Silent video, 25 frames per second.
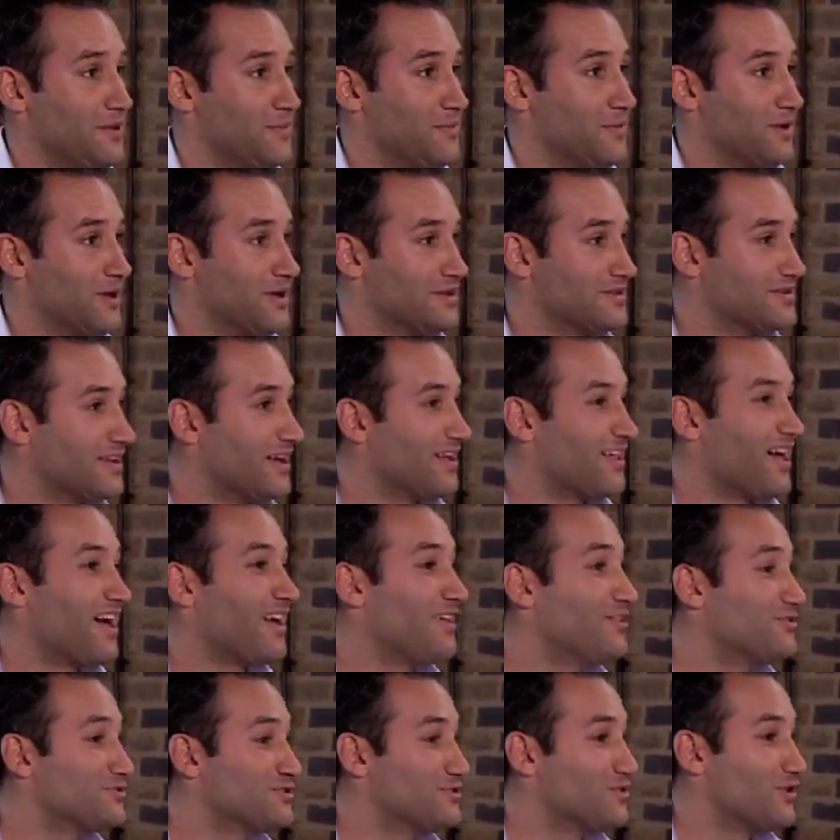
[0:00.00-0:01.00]
Because I
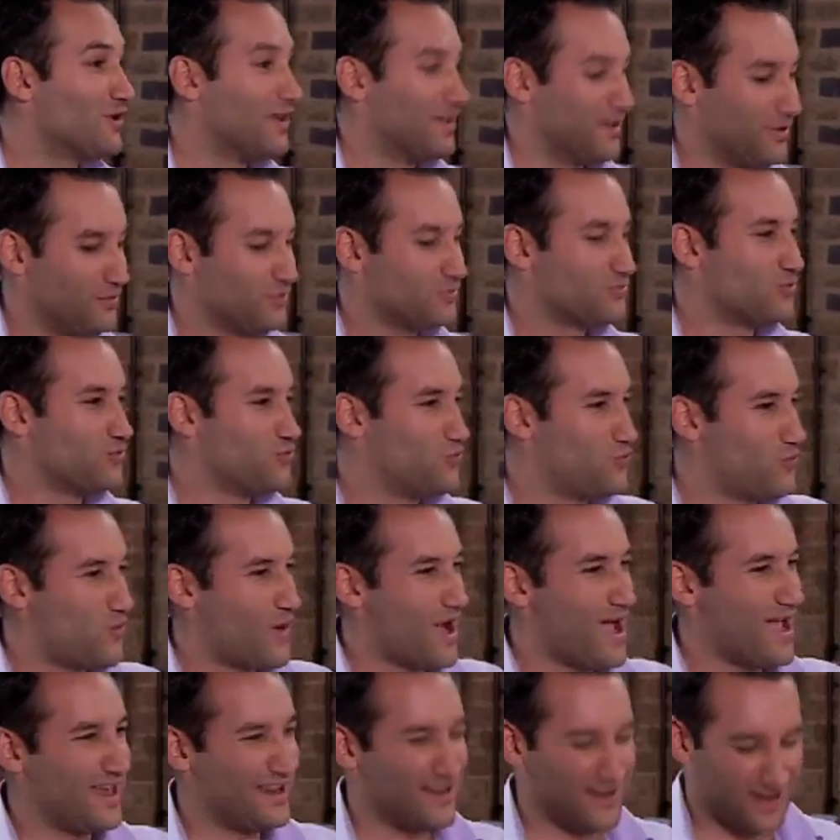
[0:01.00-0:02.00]
used to do it and it was all
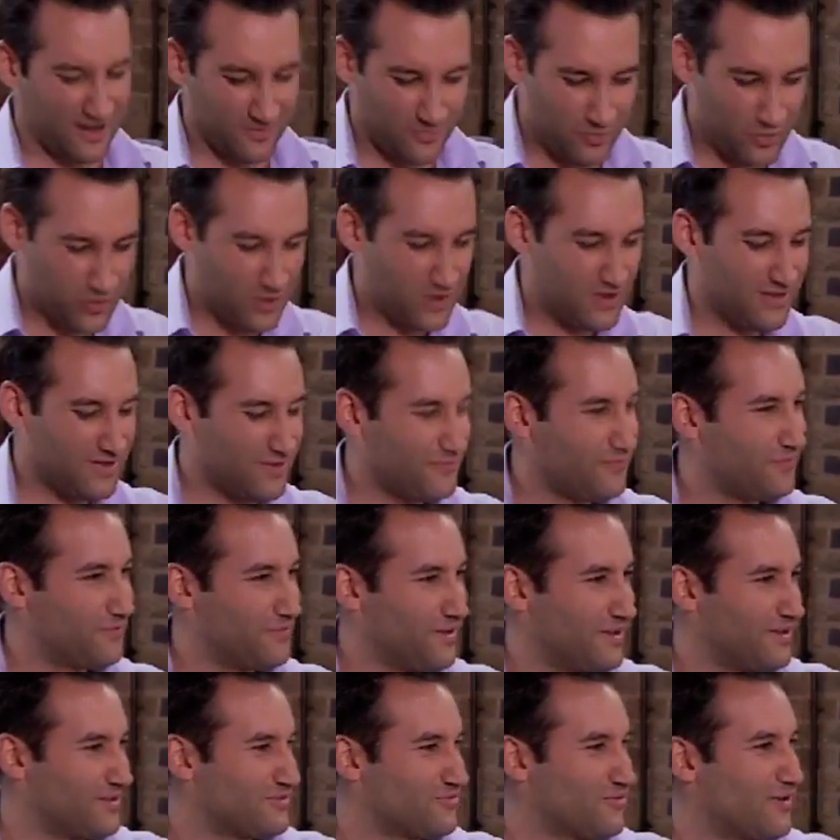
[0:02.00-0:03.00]
wet, and then I'd put it in the...
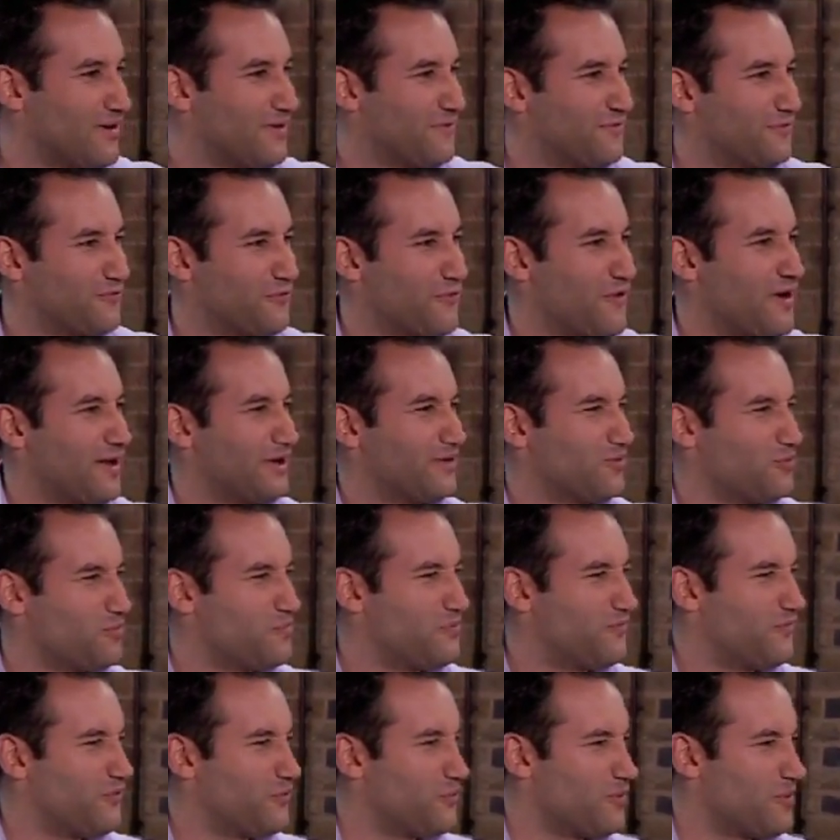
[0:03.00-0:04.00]
I'd try and fry it and it would
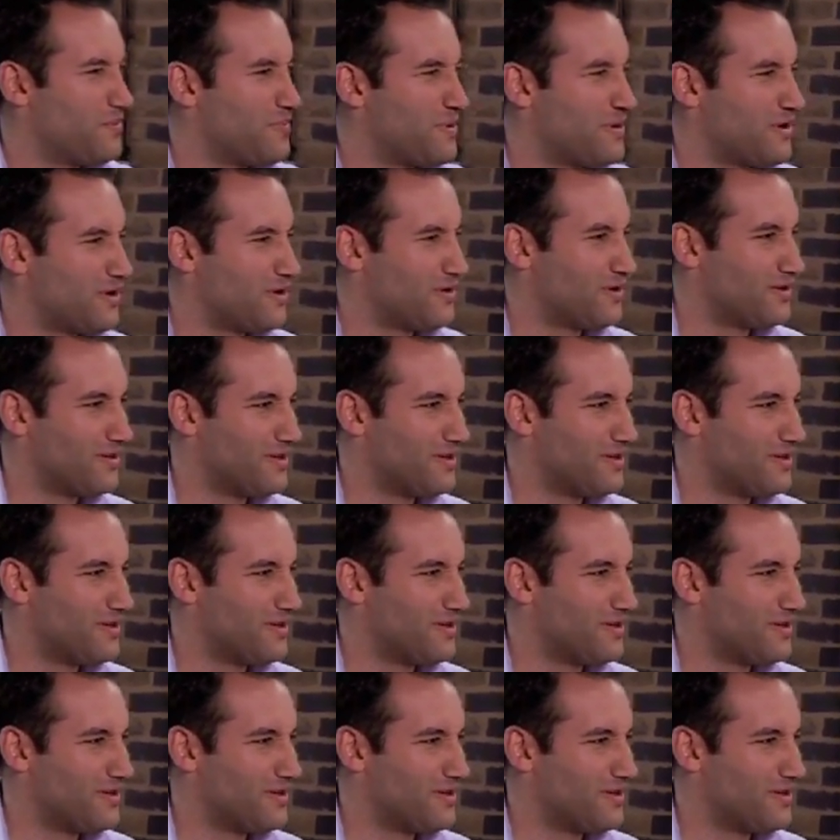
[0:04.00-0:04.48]
fall apart.